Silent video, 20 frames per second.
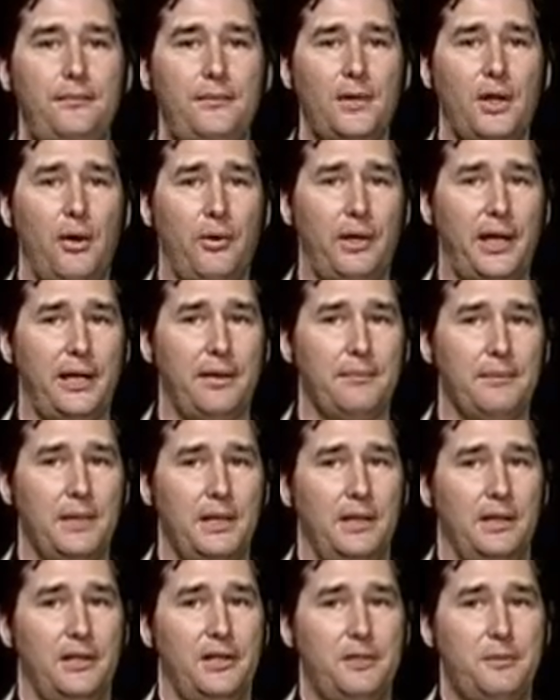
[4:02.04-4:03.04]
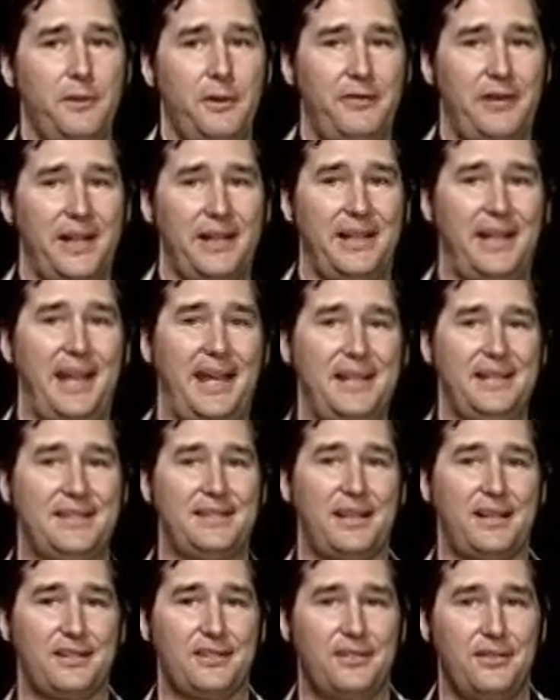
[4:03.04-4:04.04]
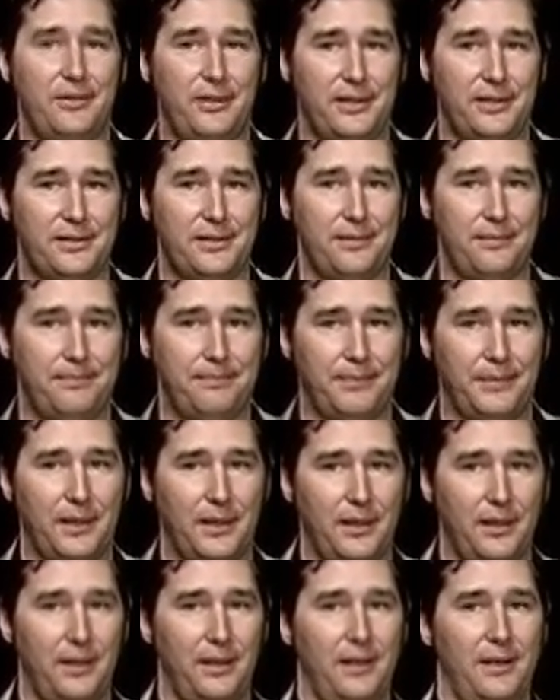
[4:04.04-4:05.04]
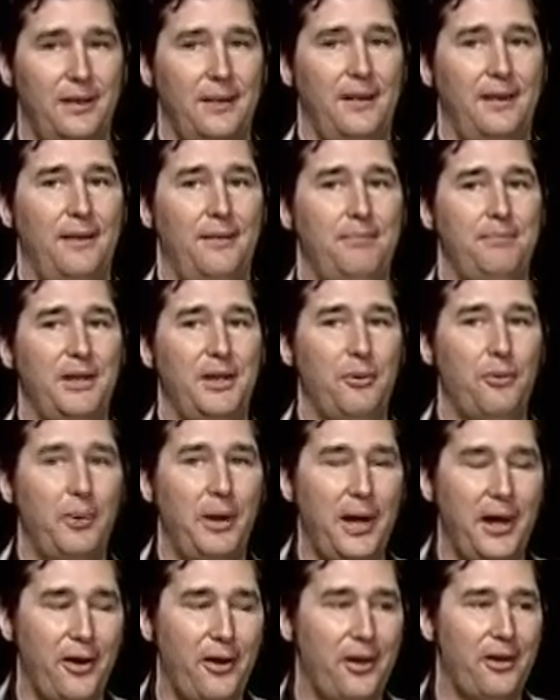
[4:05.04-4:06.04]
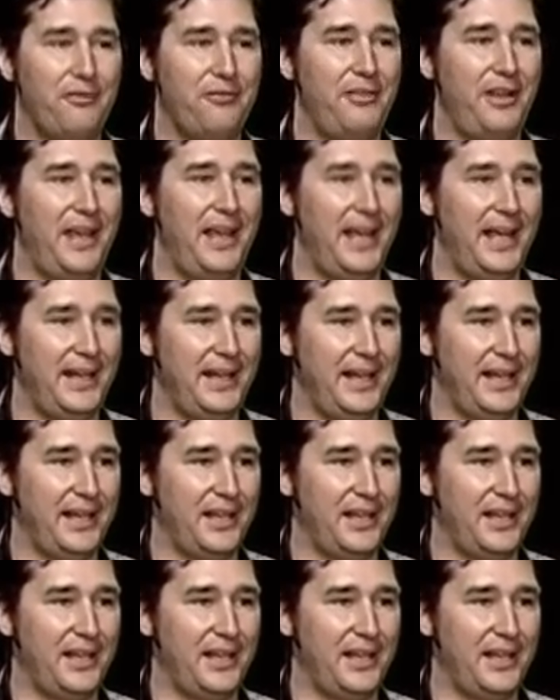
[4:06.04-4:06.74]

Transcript: Okay, let's move on to ace-x suiteds. Beware of hitting